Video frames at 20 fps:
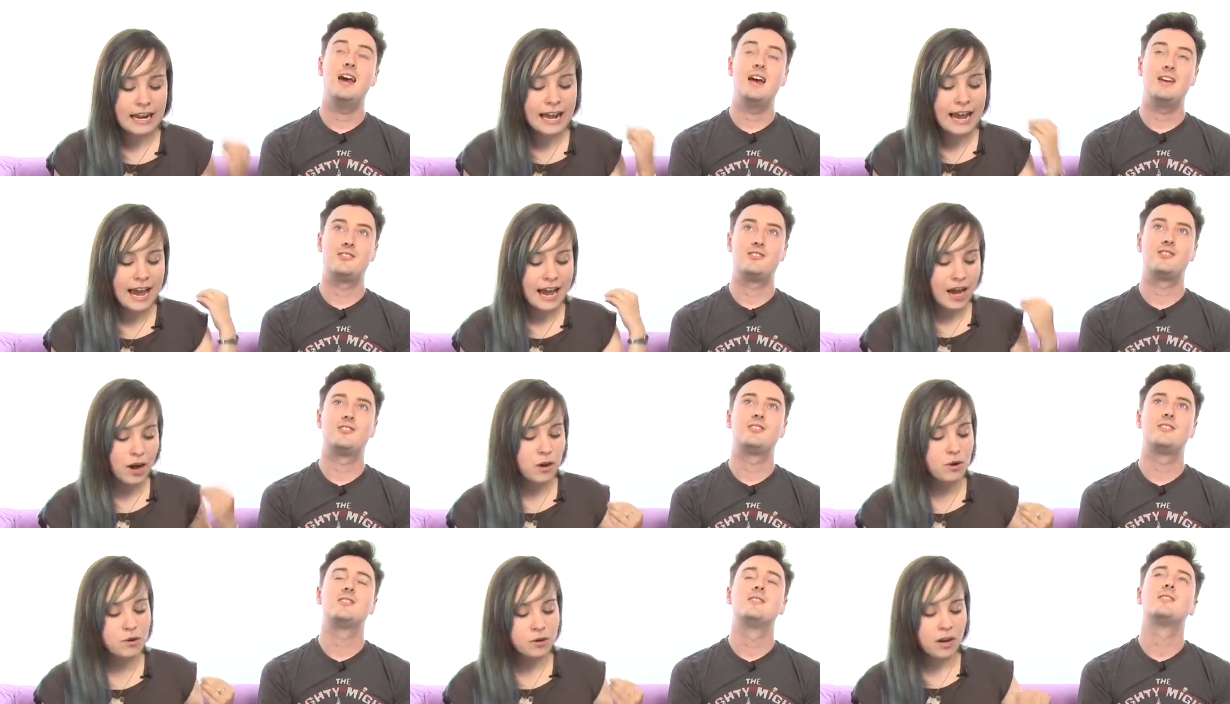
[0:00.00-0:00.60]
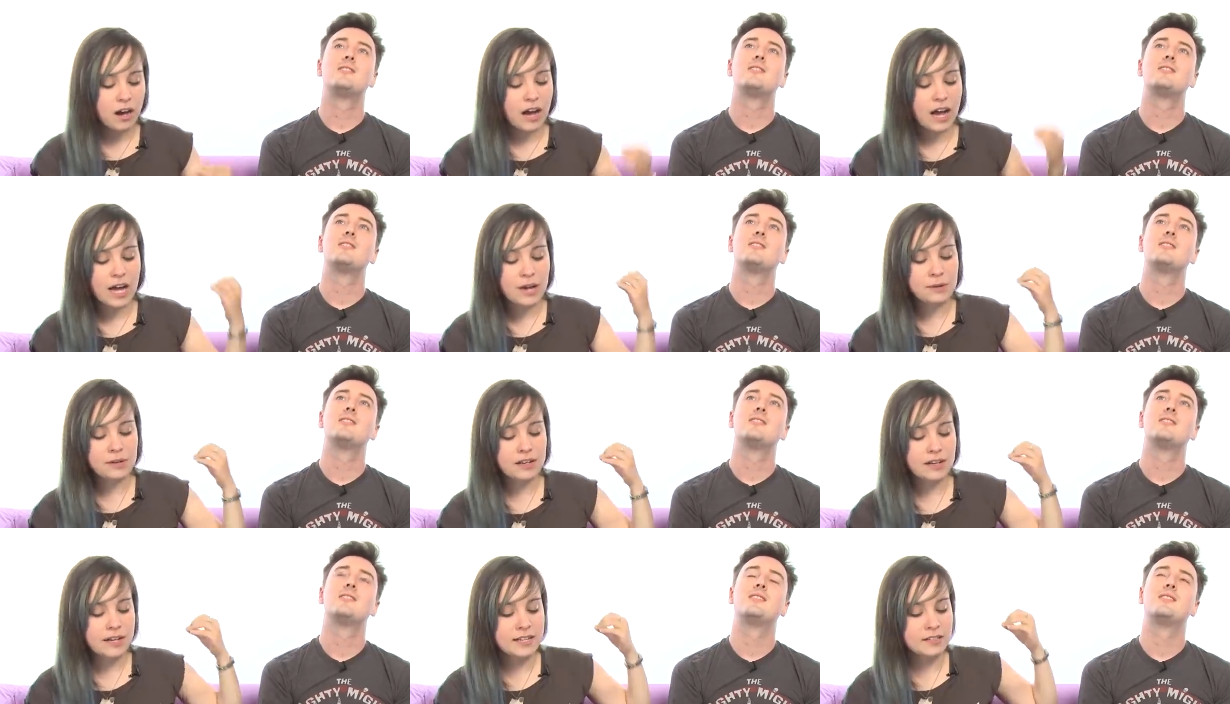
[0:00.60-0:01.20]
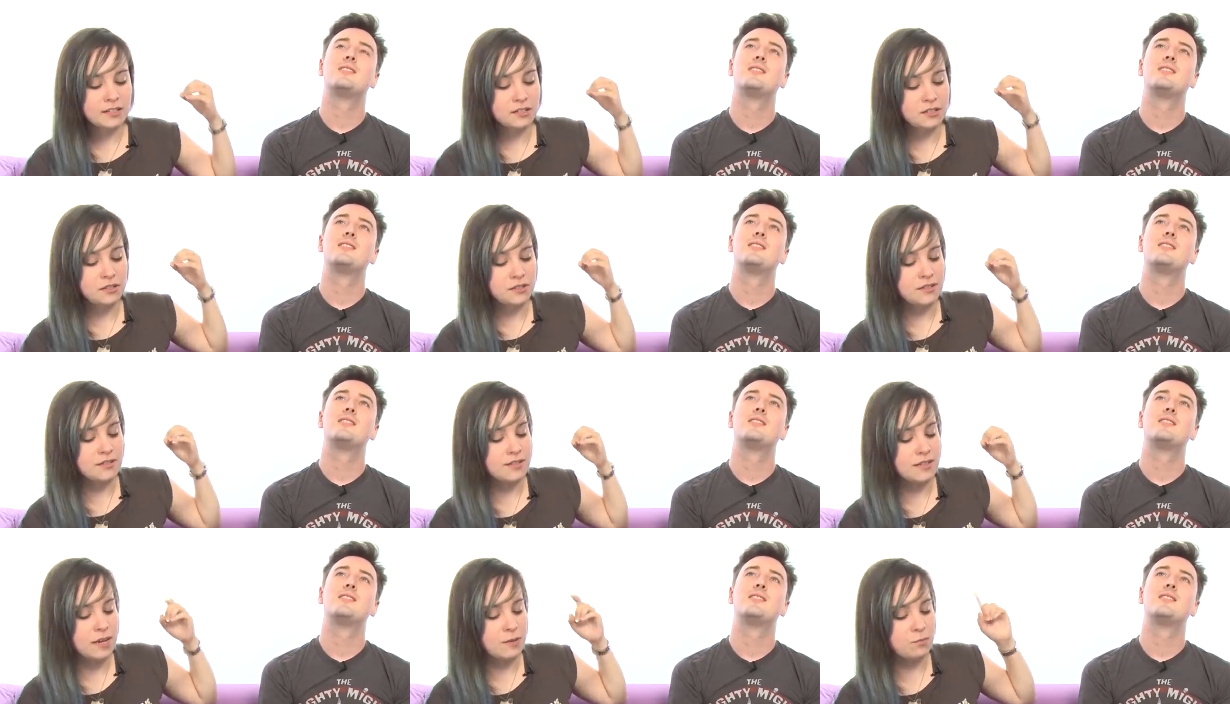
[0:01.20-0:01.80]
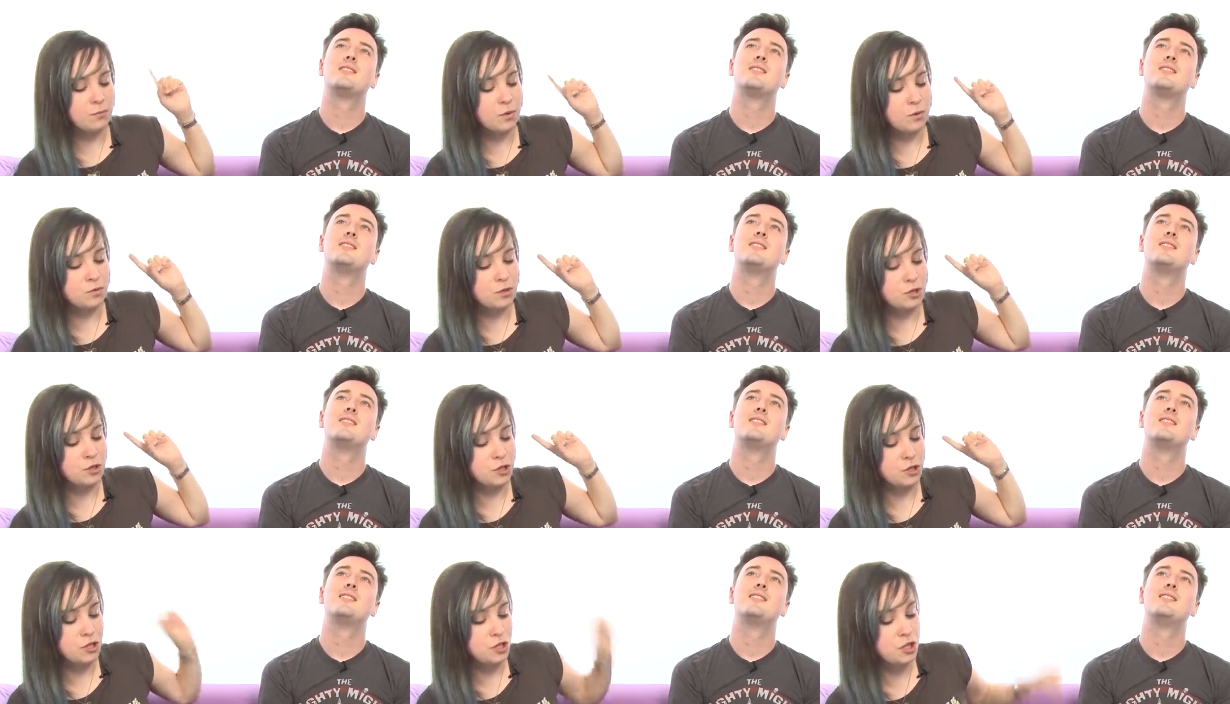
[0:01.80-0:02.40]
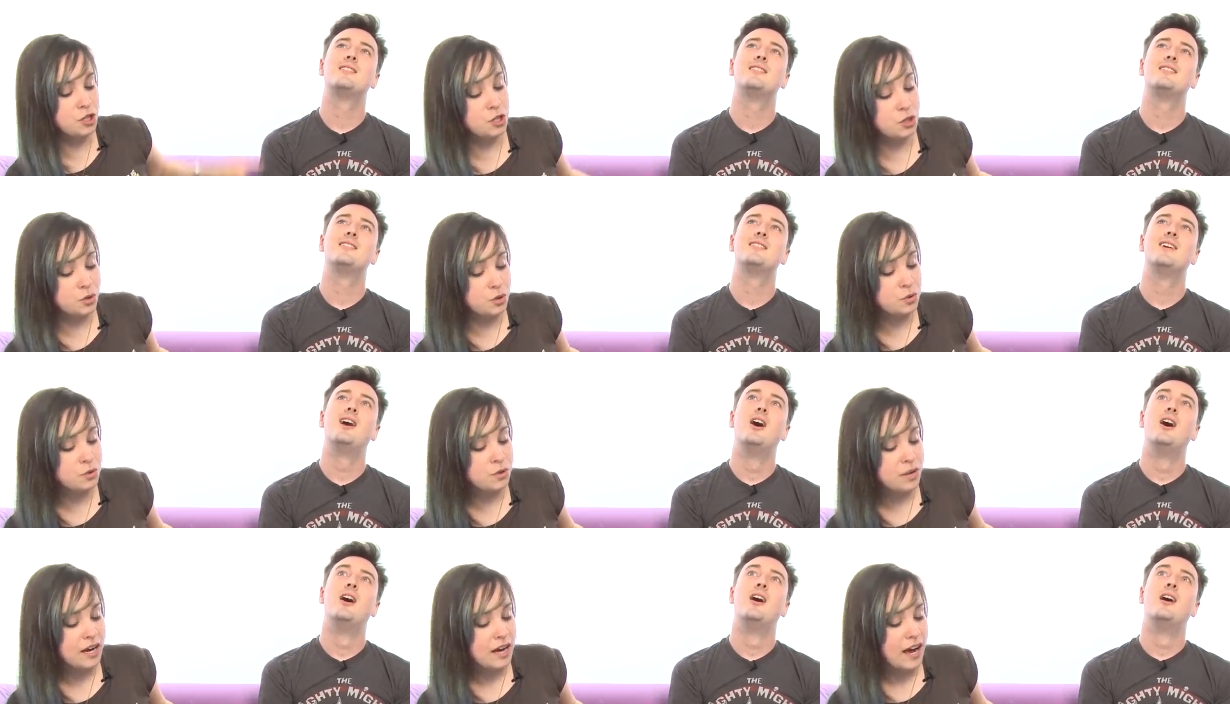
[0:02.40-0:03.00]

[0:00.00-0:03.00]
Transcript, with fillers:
Speaker 1: Yes. Now, I would like to do the same to you